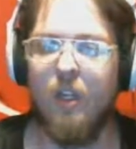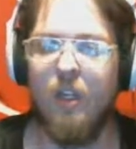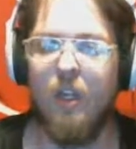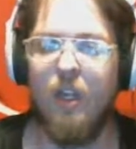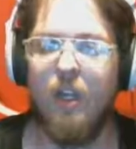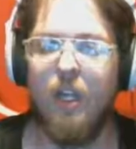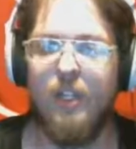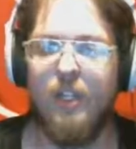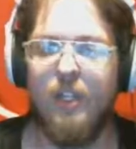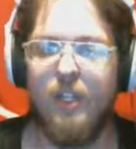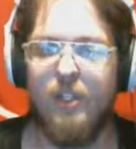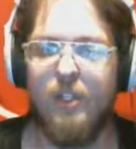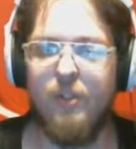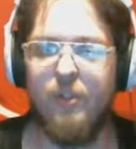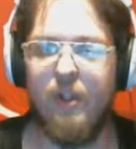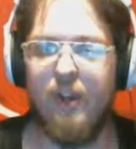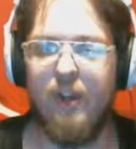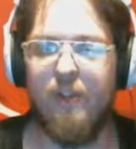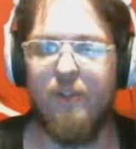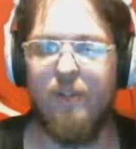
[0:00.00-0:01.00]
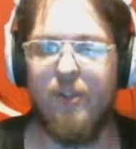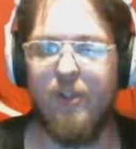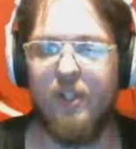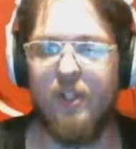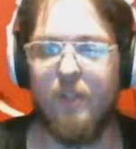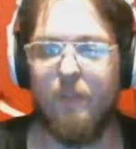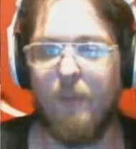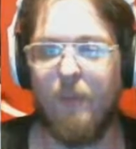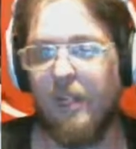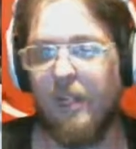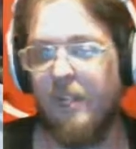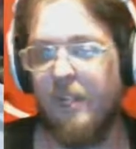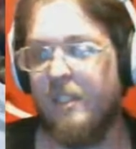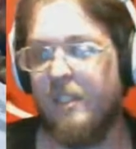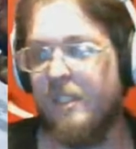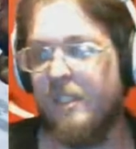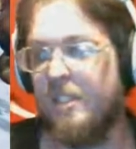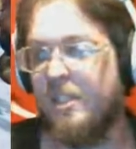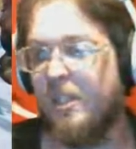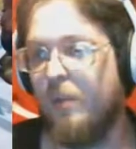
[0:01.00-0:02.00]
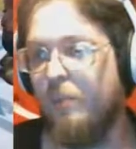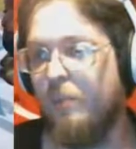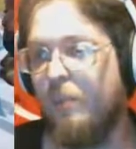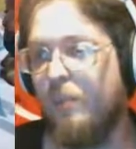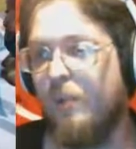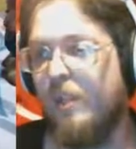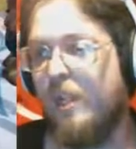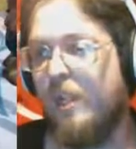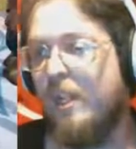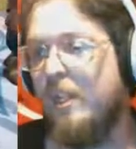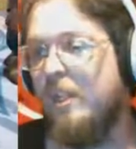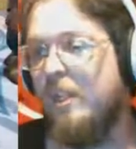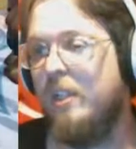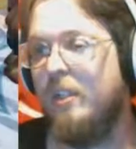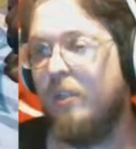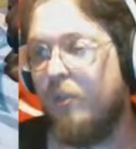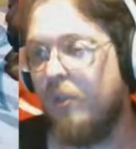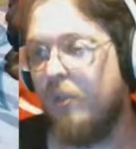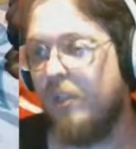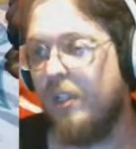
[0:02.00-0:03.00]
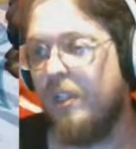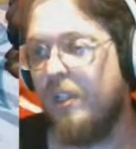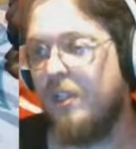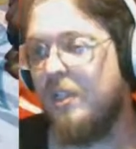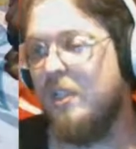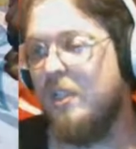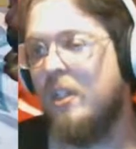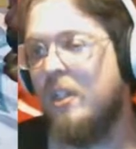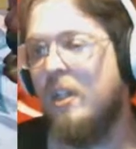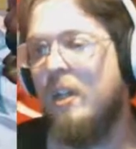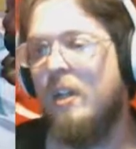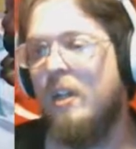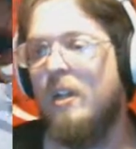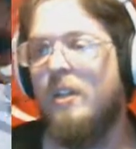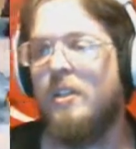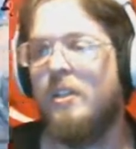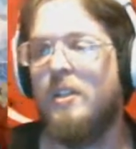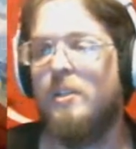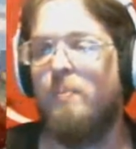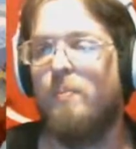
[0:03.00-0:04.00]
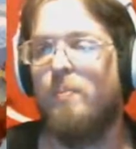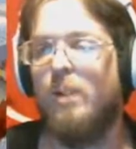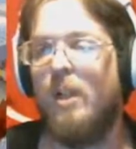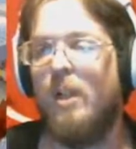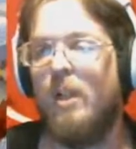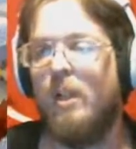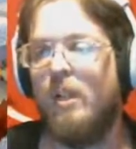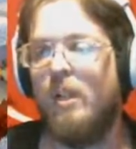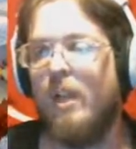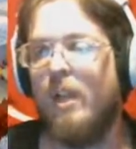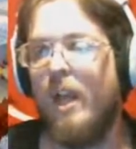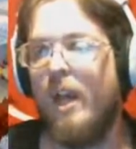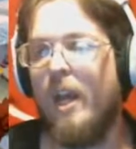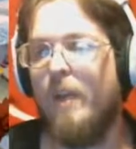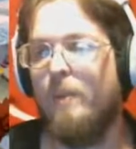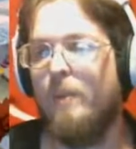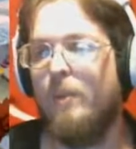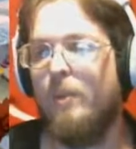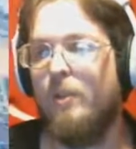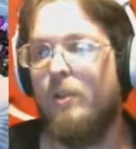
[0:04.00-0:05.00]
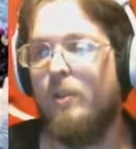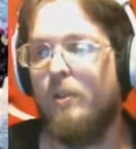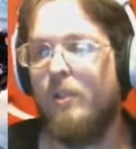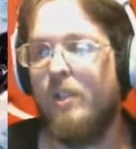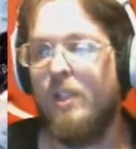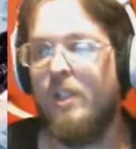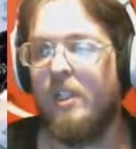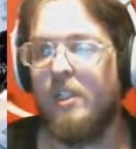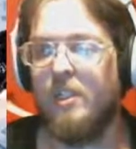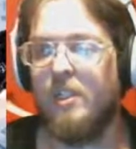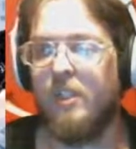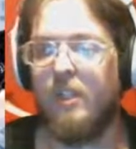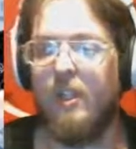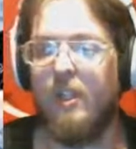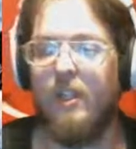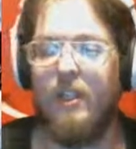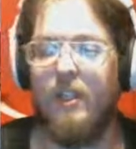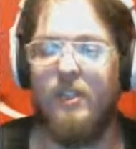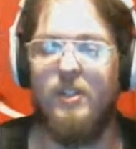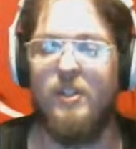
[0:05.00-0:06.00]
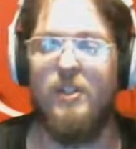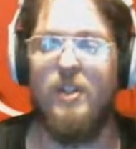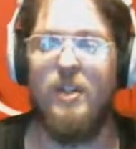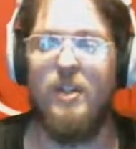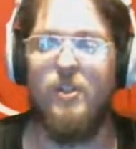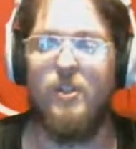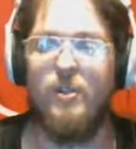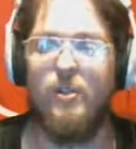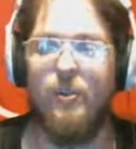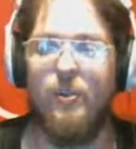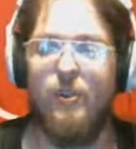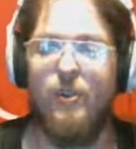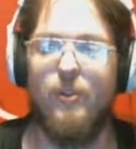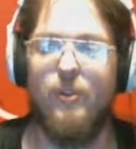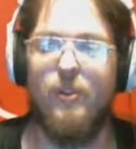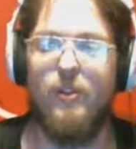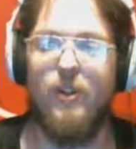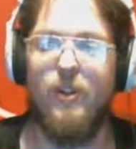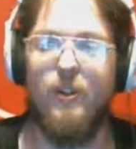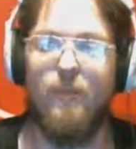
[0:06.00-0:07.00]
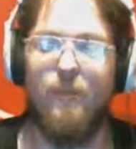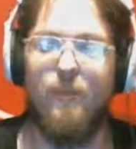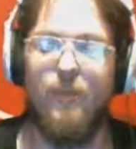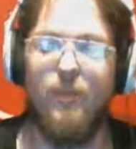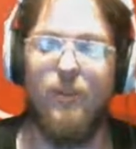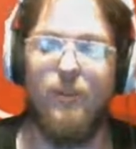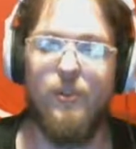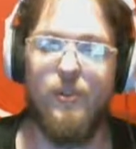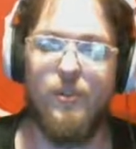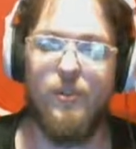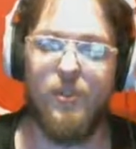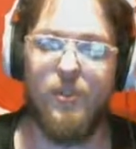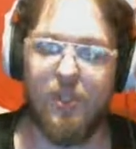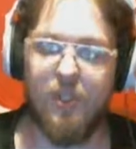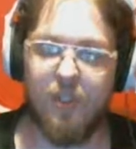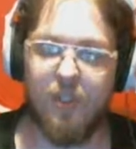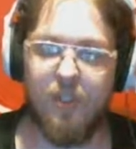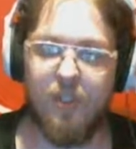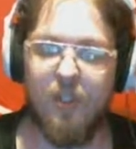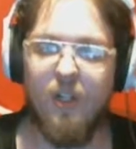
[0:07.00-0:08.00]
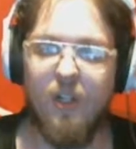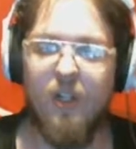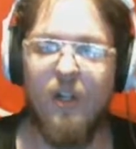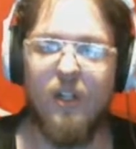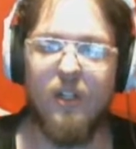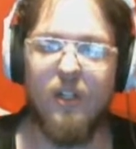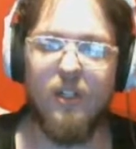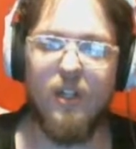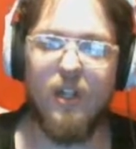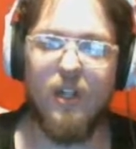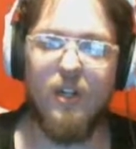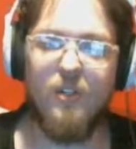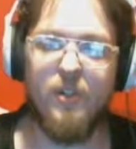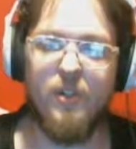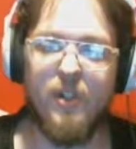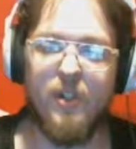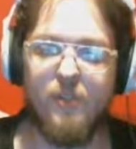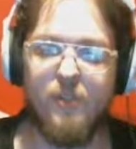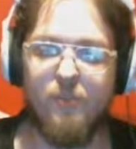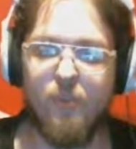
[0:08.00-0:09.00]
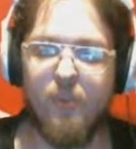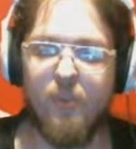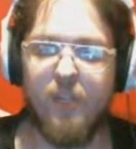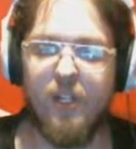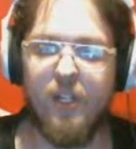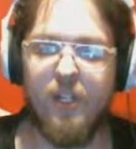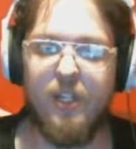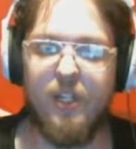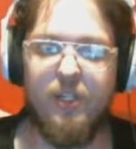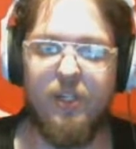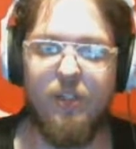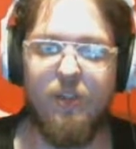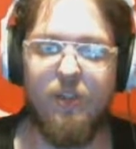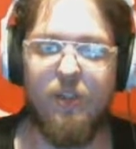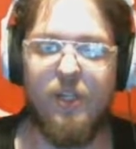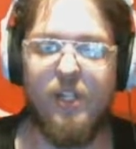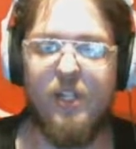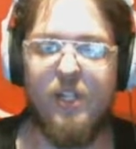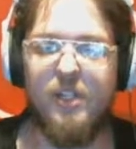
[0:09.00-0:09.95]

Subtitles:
and then you have the Commodity Sell Per Day Increase, Supply Cap Increase, Ancestral Conversion, Contracts Per Day Increase,